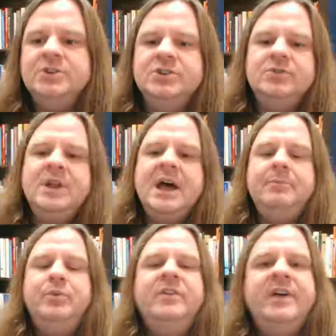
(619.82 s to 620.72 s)
Do
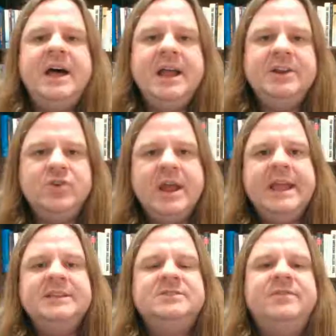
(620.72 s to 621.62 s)
not provide
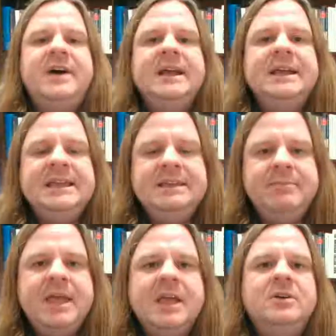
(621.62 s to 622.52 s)
grades via
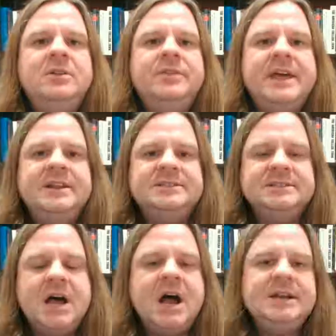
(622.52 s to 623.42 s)
email that is
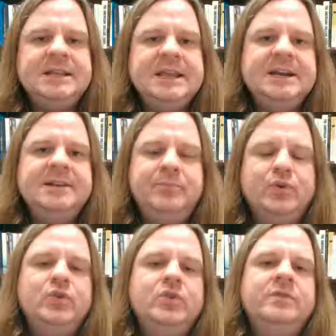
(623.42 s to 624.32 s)
not in an
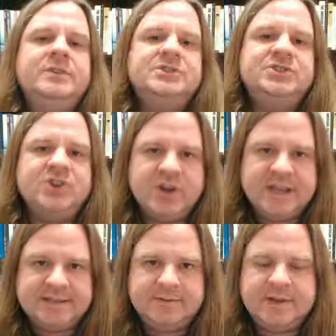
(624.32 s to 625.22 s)
approved
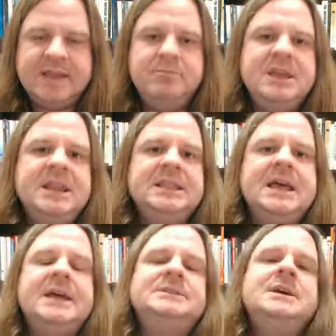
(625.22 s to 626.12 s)
circuit, okay, meaning
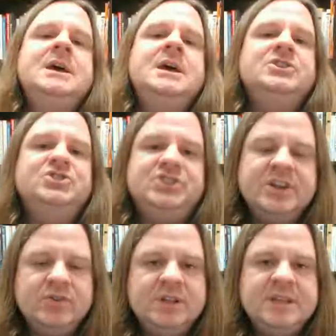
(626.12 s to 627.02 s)
that
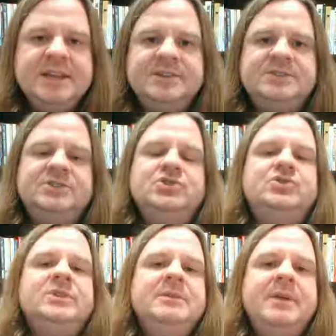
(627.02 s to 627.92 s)
generally
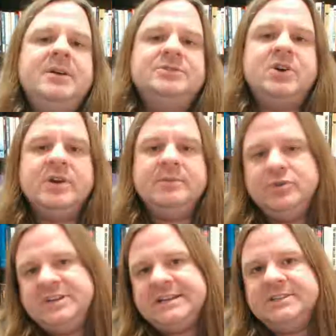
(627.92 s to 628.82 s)
institutional emails are in
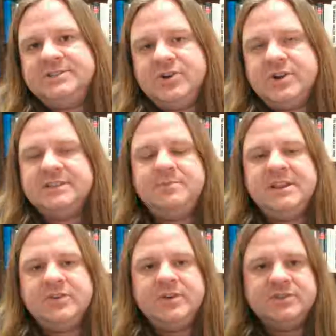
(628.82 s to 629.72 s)
protected circuits,
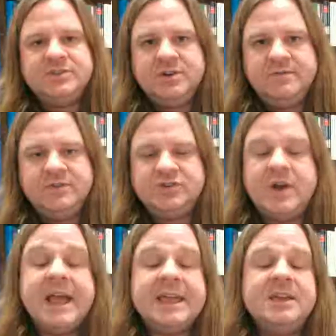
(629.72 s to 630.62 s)
meaning they're in the server.
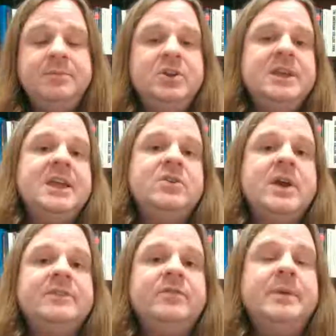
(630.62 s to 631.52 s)
So I can communicate
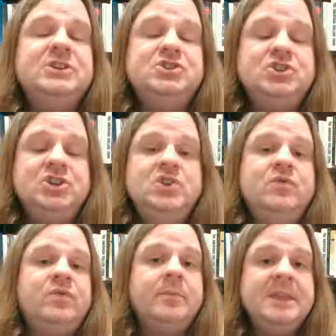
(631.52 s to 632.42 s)
grade information to
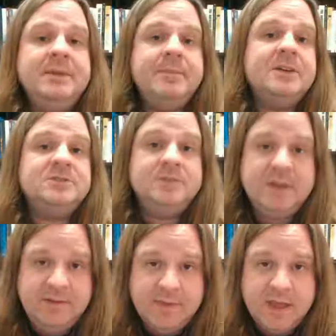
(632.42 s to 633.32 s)
you from email
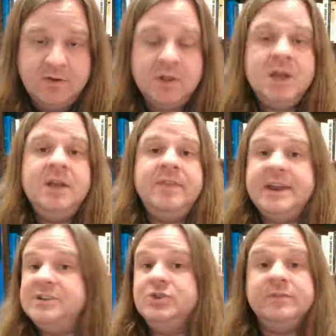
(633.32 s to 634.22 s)
to email,
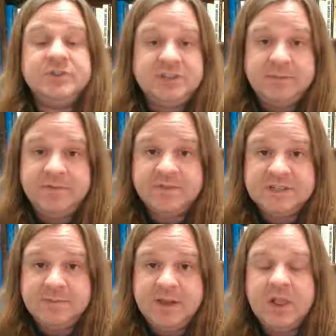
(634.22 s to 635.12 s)
that is University of
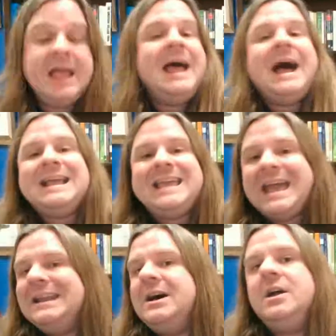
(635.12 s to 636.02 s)
Memphis email. I
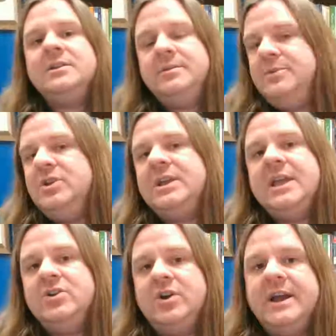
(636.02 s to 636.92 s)
cannot
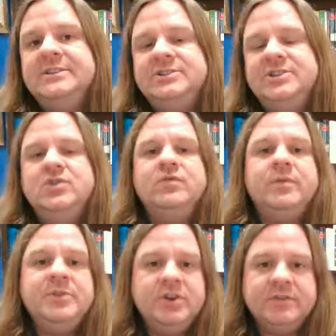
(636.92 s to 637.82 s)
communicate your grades to you
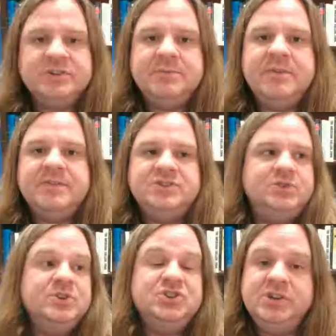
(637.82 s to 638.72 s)
from the University of Memphis
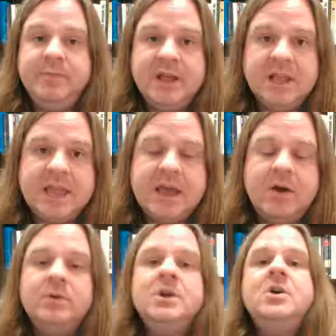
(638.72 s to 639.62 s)
to a Gmail
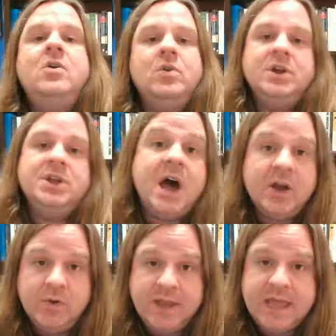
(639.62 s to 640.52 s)
account or a
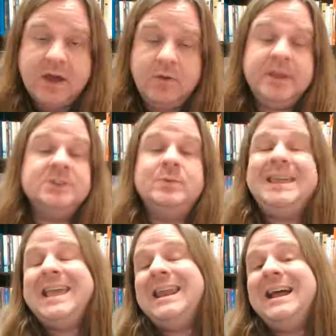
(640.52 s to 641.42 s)
Yahoo account because
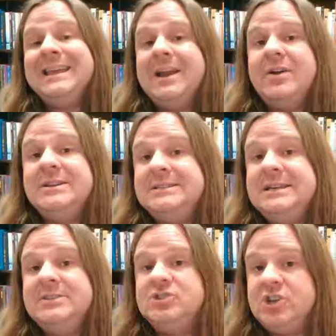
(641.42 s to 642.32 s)
we cannot
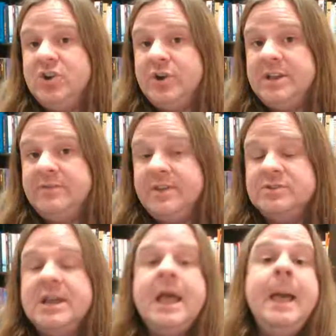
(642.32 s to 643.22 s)
guarantee the security of
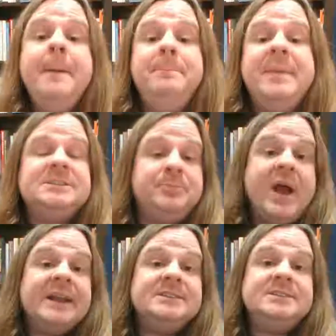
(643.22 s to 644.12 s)
those. Best
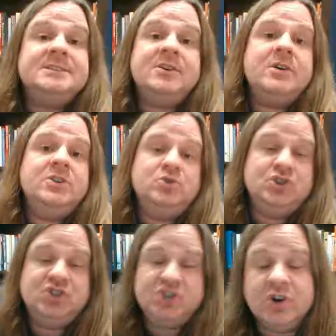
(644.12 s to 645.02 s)
practices are you
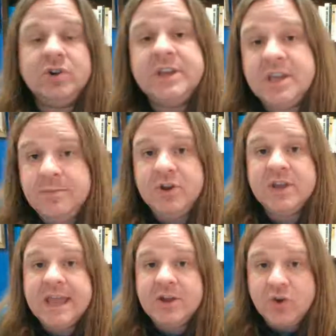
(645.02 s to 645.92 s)
should generally
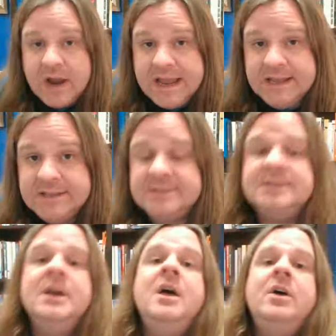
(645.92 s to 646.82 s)
communicate
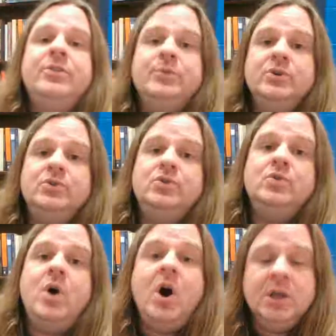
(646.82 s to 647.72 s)
grades
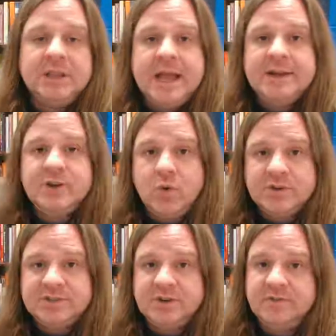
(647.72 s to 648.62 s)
through online
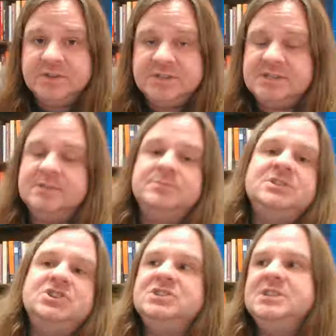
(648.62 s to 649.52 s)
course server
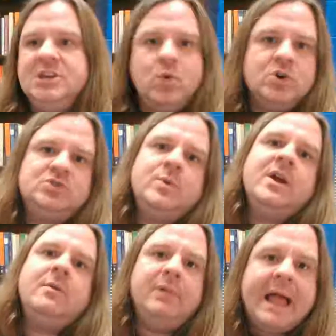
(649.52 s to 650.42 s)
systems such as
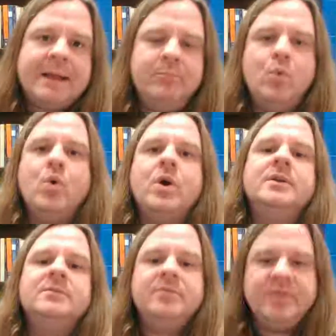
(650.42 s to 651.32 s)
eCourseware,
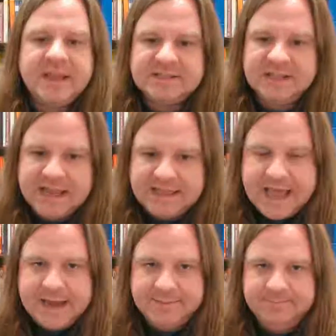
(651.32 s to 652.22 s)
Blackboard, things like
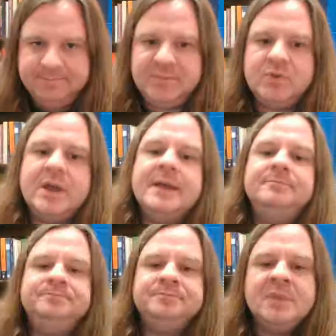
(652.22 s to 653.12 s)
that, okay?